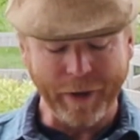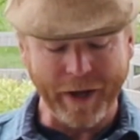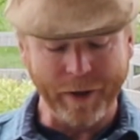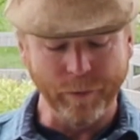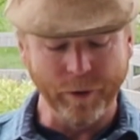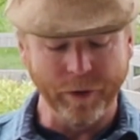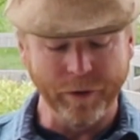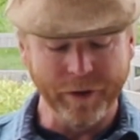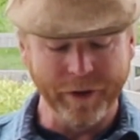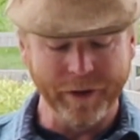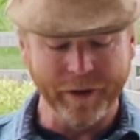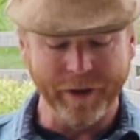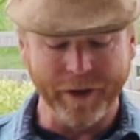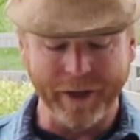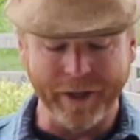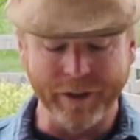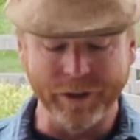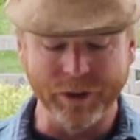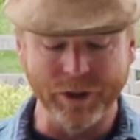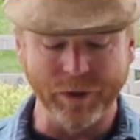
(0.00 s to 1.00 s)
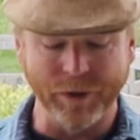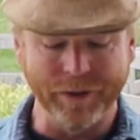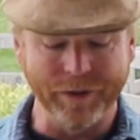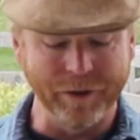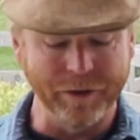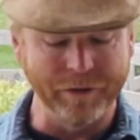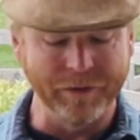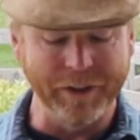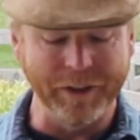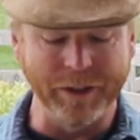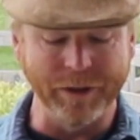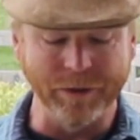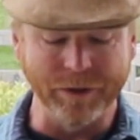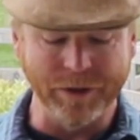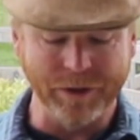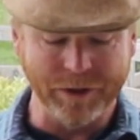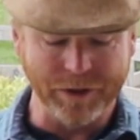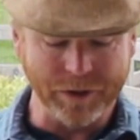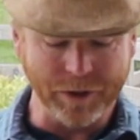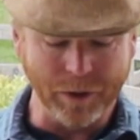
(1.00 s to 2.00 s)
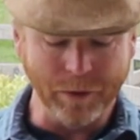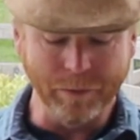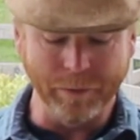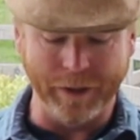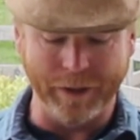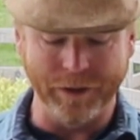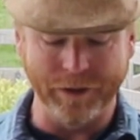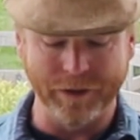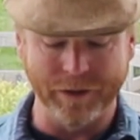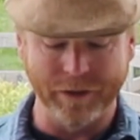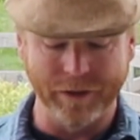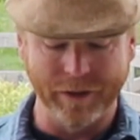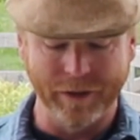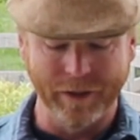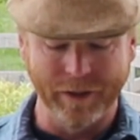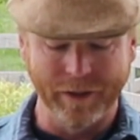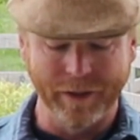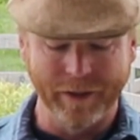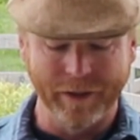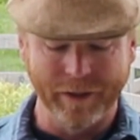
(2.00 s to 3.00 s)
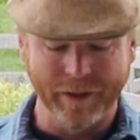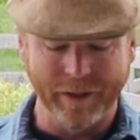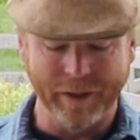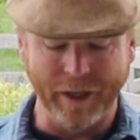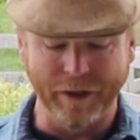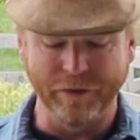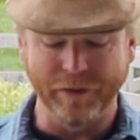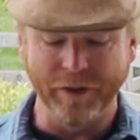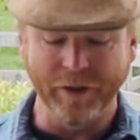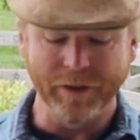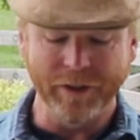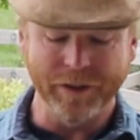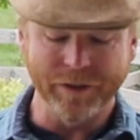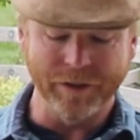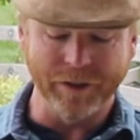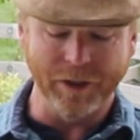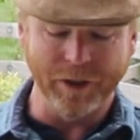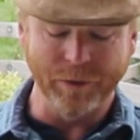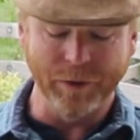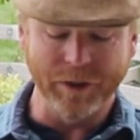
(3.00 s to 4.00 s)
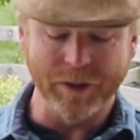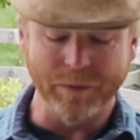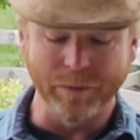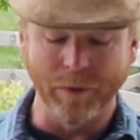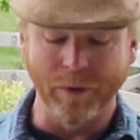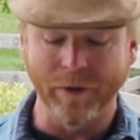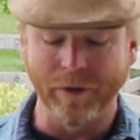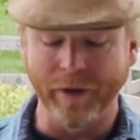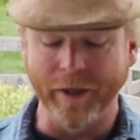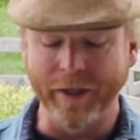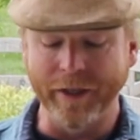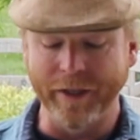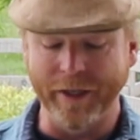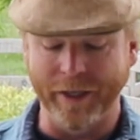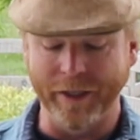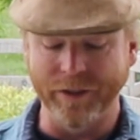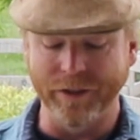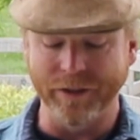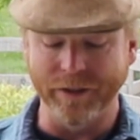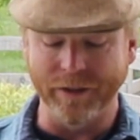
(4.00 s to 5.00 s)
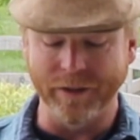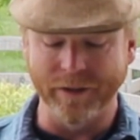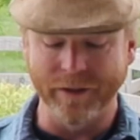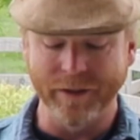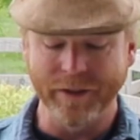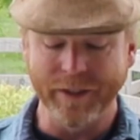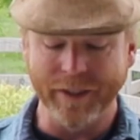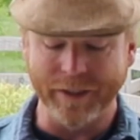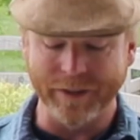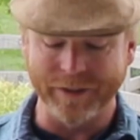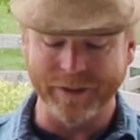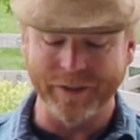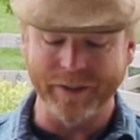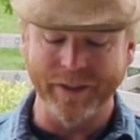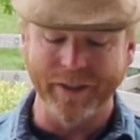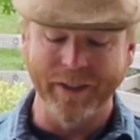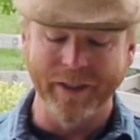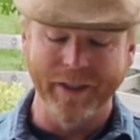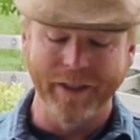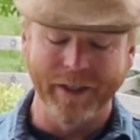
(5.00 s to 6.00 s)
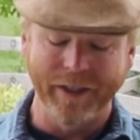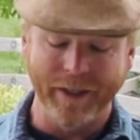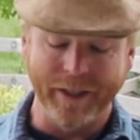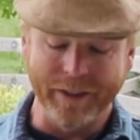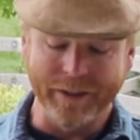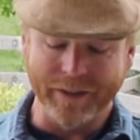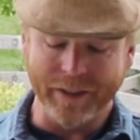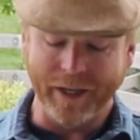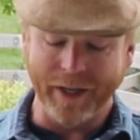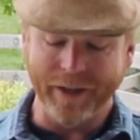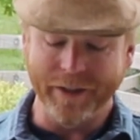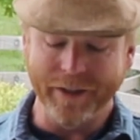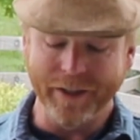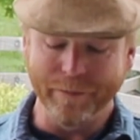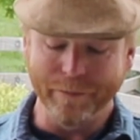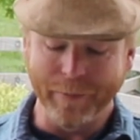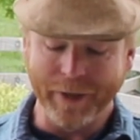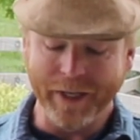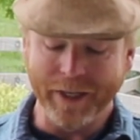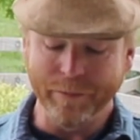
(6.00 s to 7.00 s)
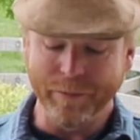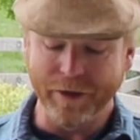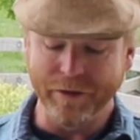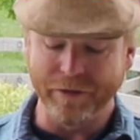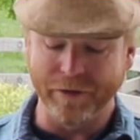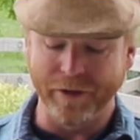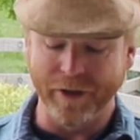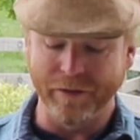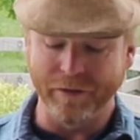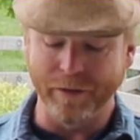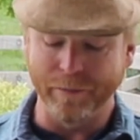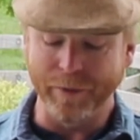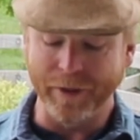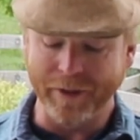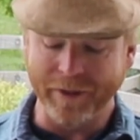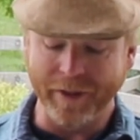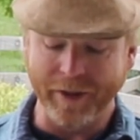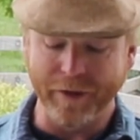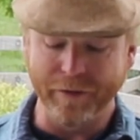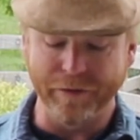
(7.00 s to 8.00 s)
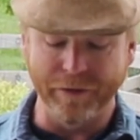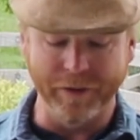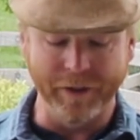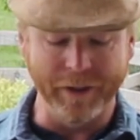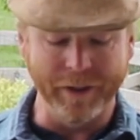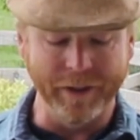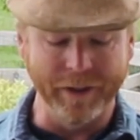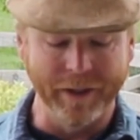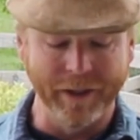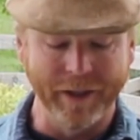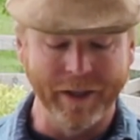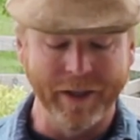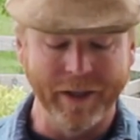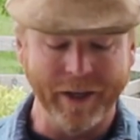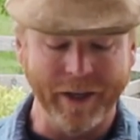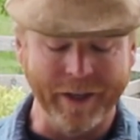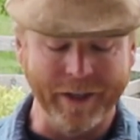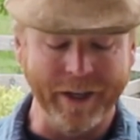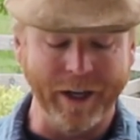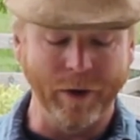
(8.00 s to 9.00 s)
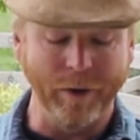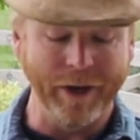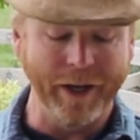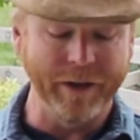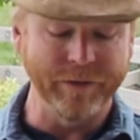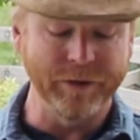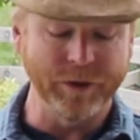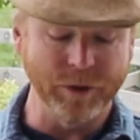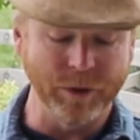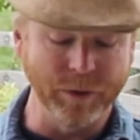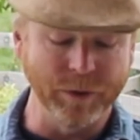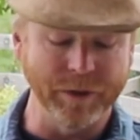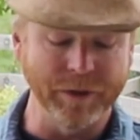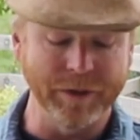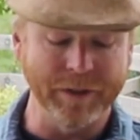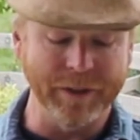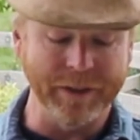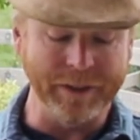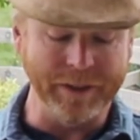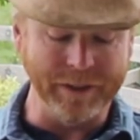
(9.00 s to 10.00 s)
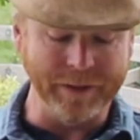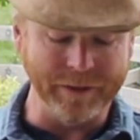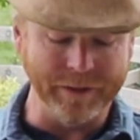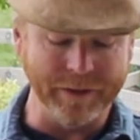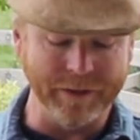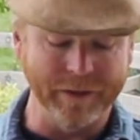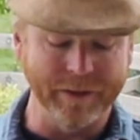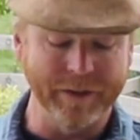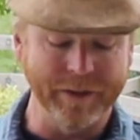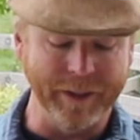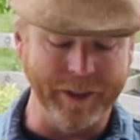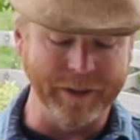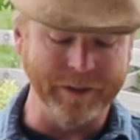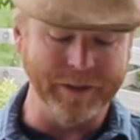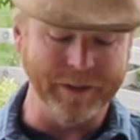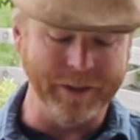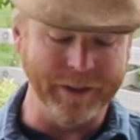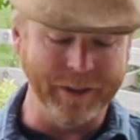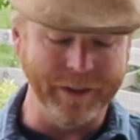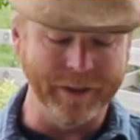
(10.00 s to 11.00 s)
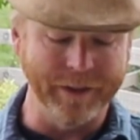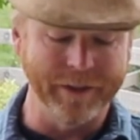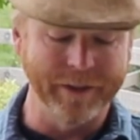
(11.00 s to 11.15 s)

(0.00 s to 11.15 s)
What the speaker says: wrote in, "I enjoyed this video so much. I feel as though it's more engaging. Yes, anxiety may be forever, but thankfully, I now have tools to ease it. Thanks, Dee."